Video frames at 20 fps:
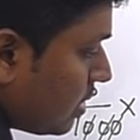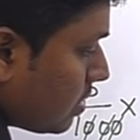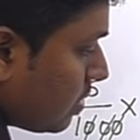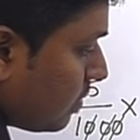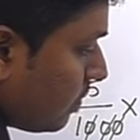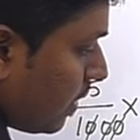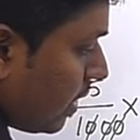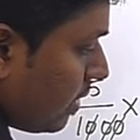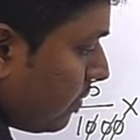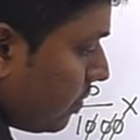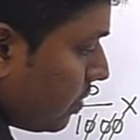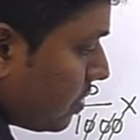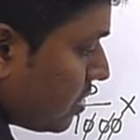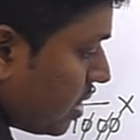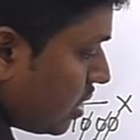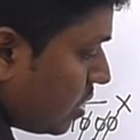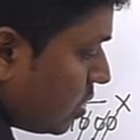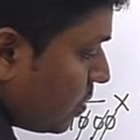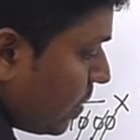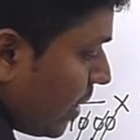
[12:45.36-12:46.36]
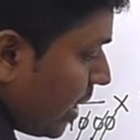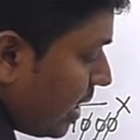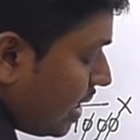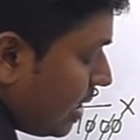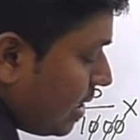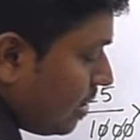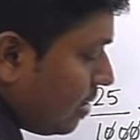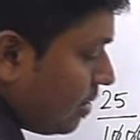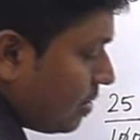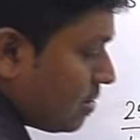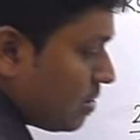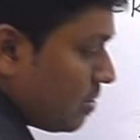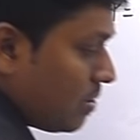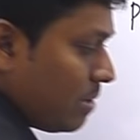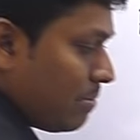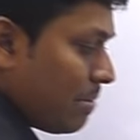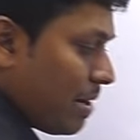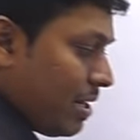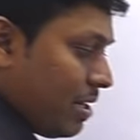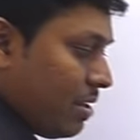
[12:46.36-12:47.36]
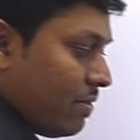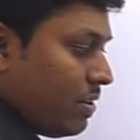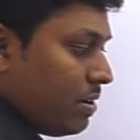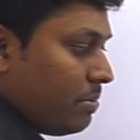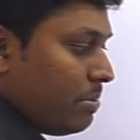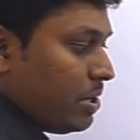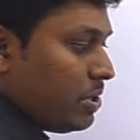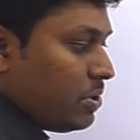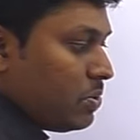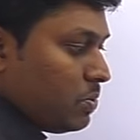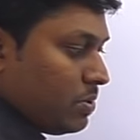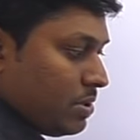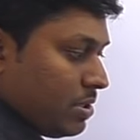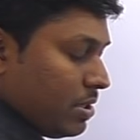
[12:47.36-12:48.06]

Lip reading: So 5 4s are 20, so remainder will be 2,